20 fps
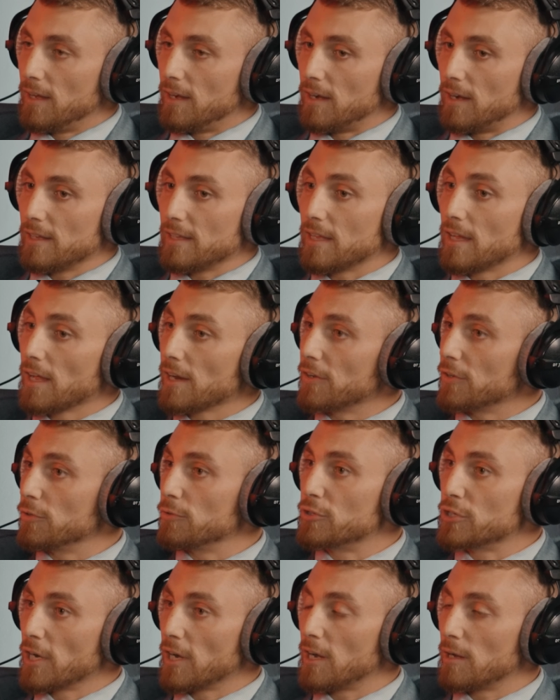uh, he got a
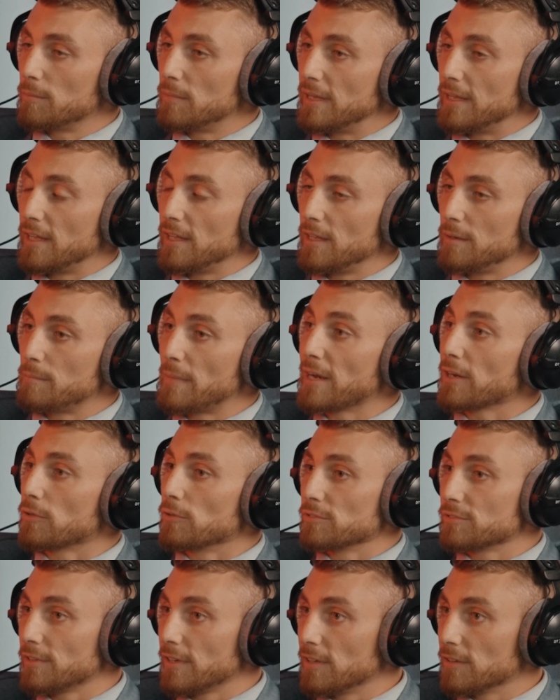new job in
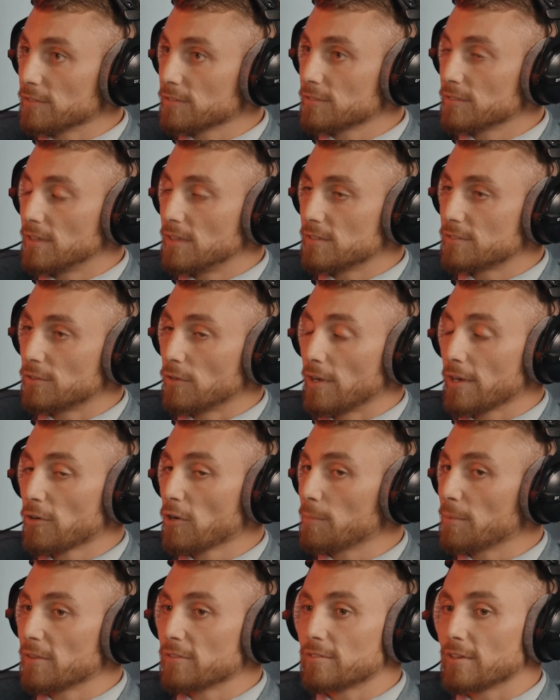medical sales so i grew
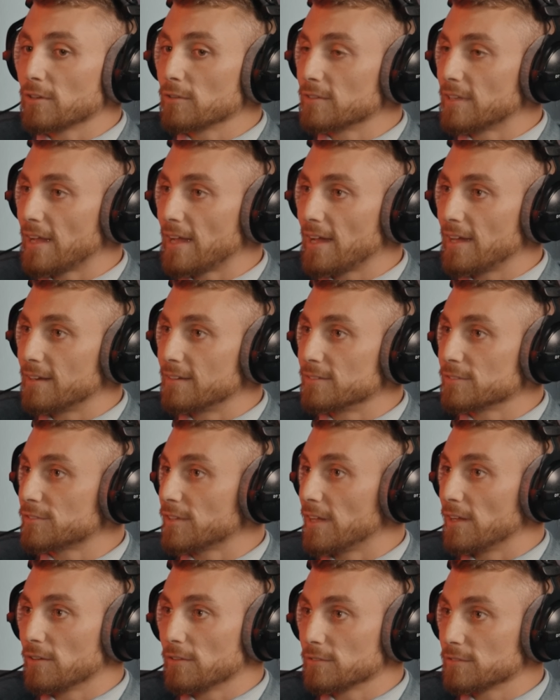up with a single dad in
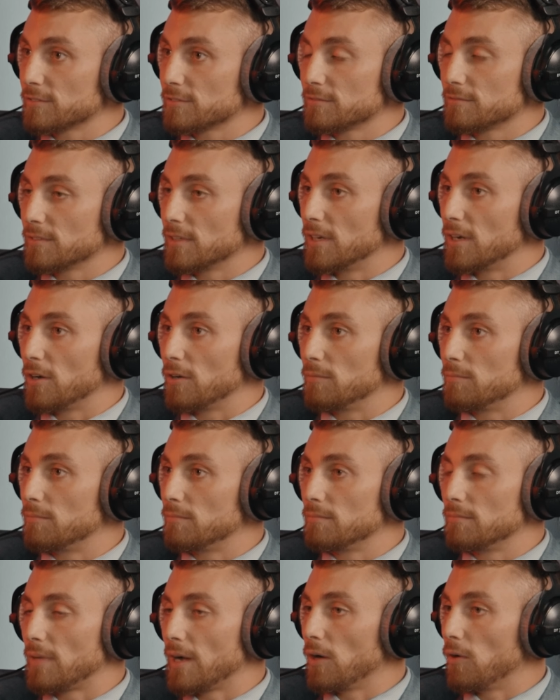sales you know
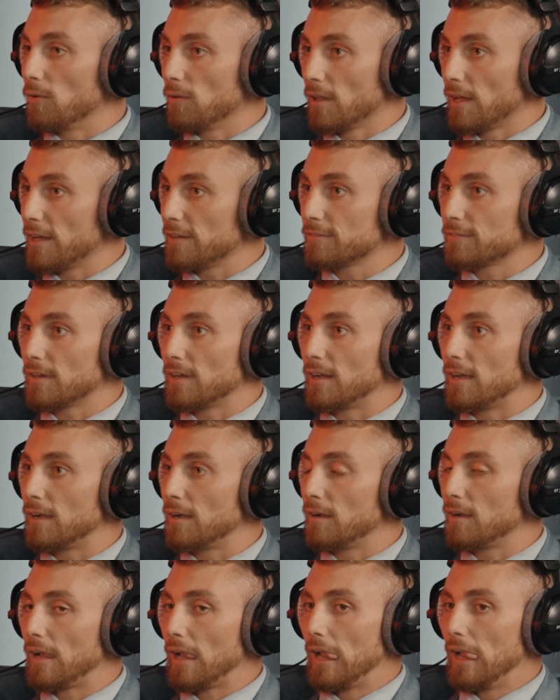my whole life
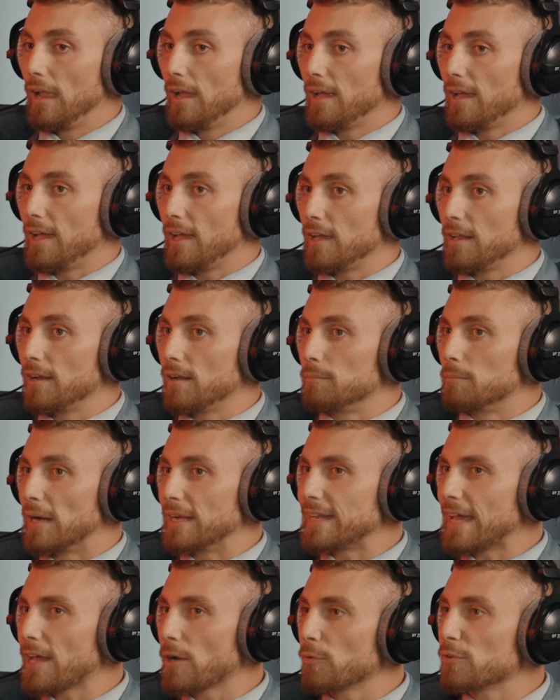uh, and my
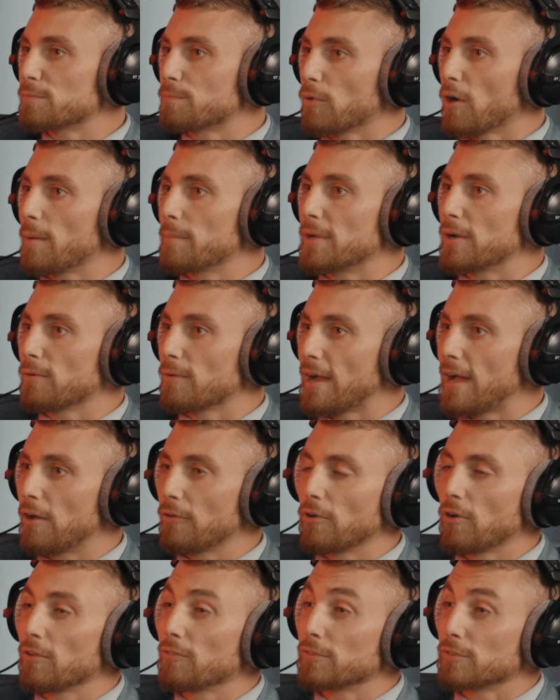dad always brought me
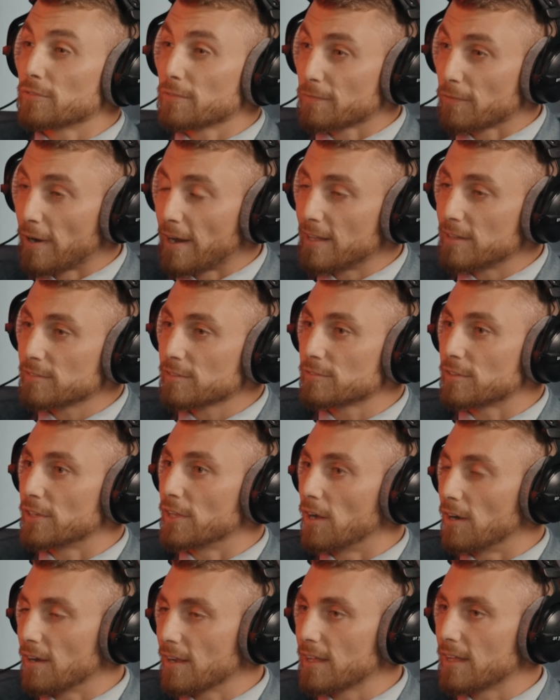around all of his friends as a
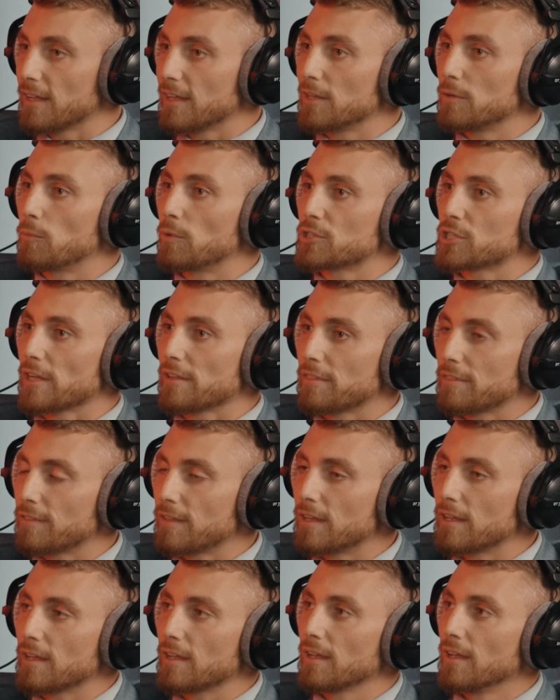young kid, which I
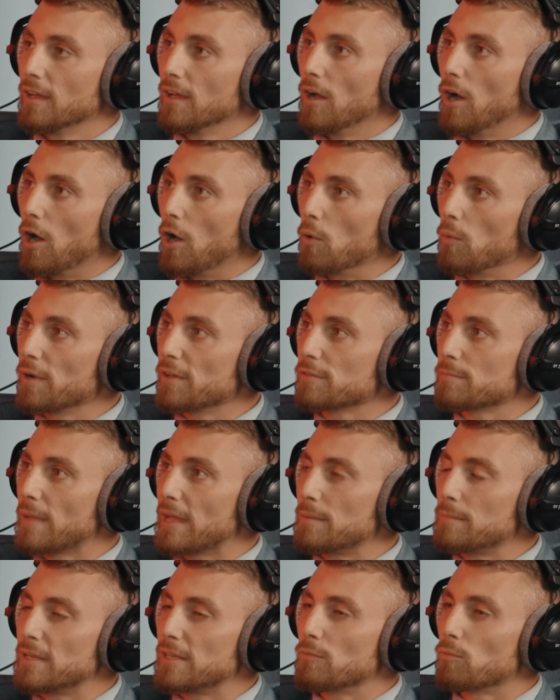think always
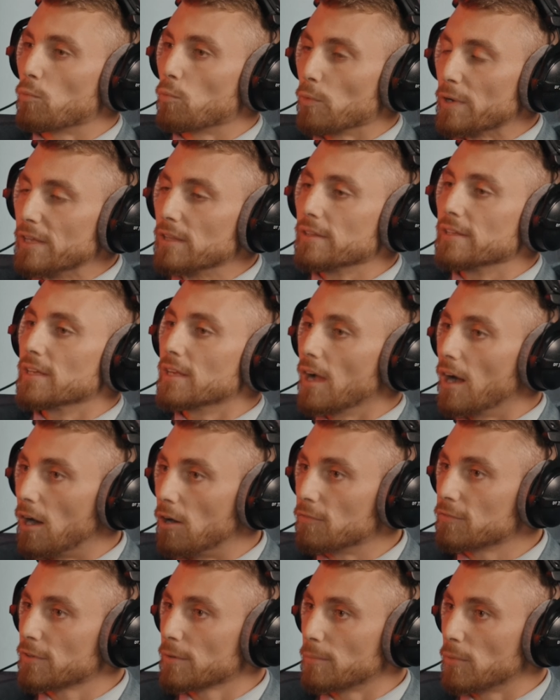made me really
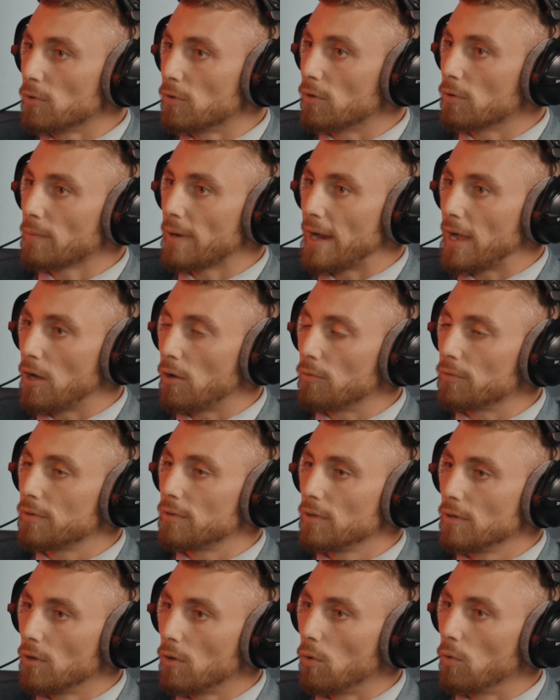comfortable around
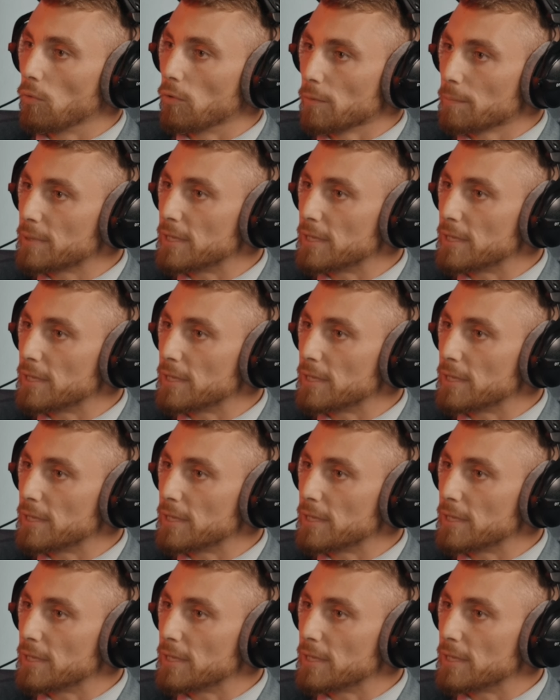older